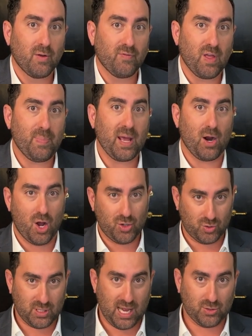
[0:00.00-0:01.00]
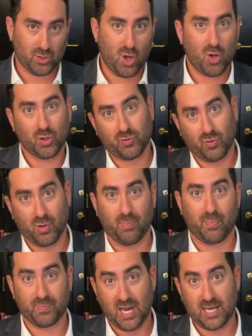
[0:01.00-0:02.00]
They paid $100,000 for
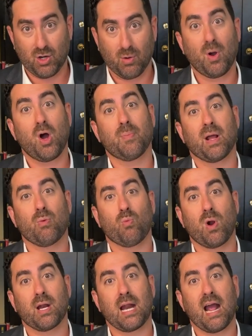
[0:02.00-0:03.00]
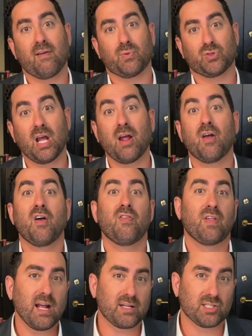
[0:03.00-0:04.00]
a 10-year bond, paying 1.5%.
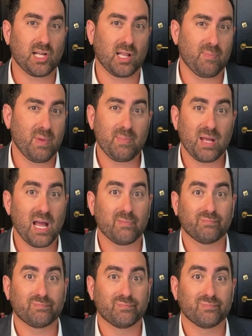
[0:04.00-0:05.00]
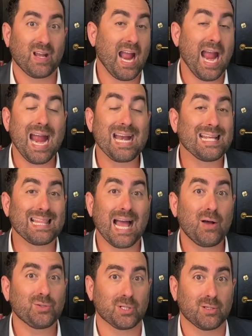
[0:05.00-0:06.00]
They had to sell it maybe at
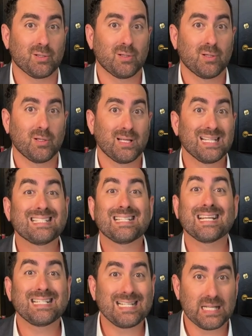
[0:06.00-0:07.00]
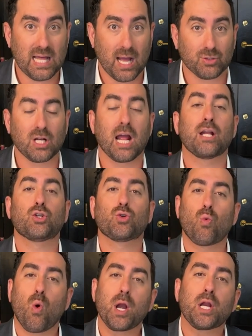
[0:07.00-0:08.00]
$80,000, $60,000, a
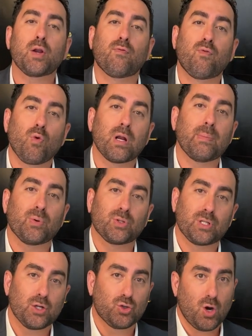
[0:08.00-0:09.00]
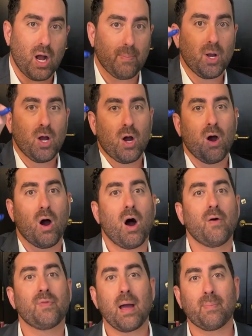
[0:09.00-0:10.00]
20 to 40% drop
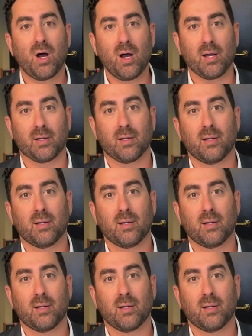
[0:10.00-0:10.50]
on that bond.